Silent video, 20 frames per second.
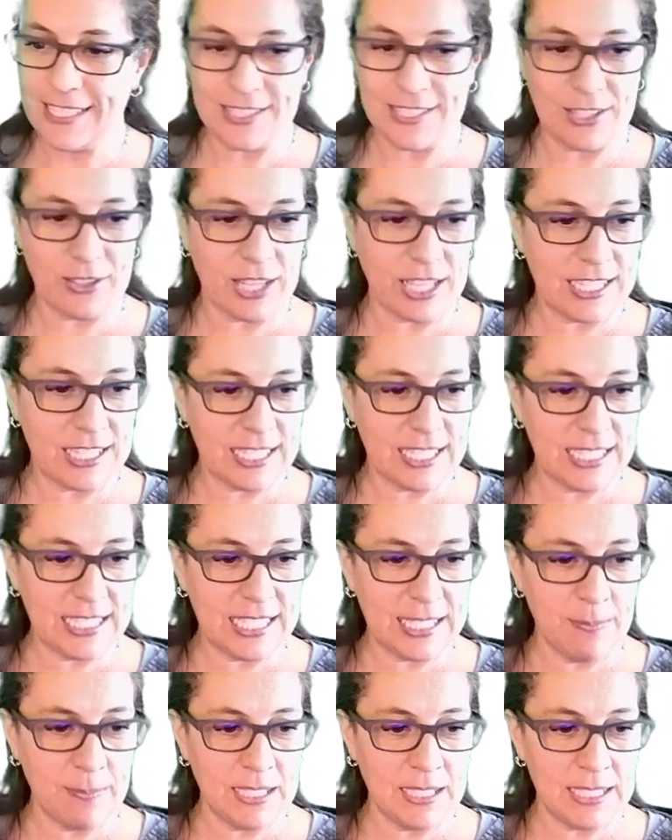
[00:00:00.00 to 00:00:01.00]
So that this
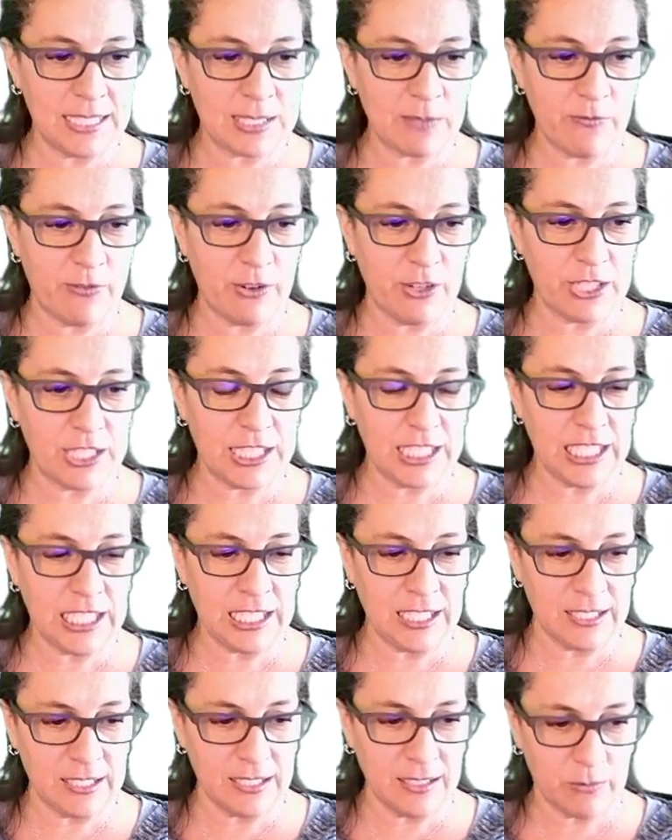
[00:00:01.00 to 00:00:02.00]
is means
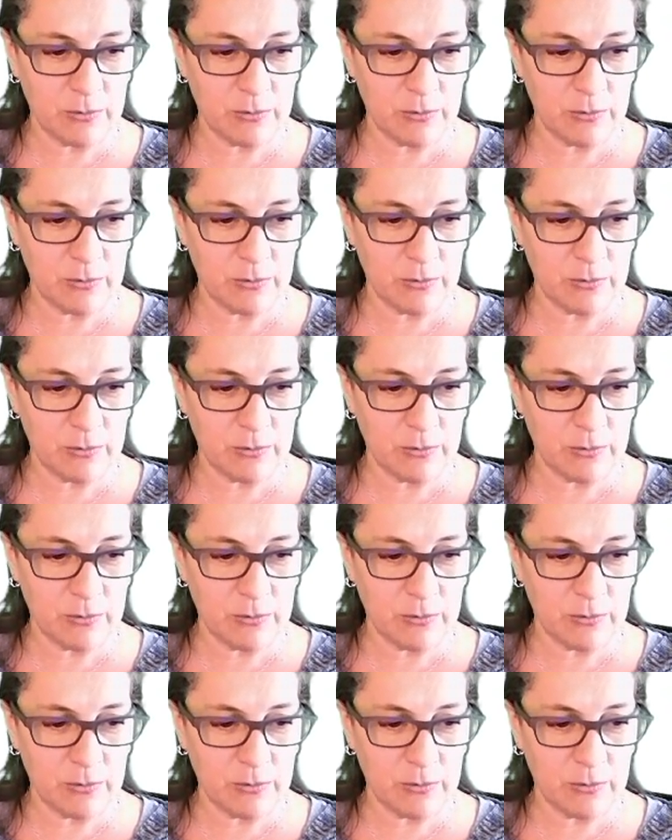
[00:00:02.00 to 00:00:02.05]
14,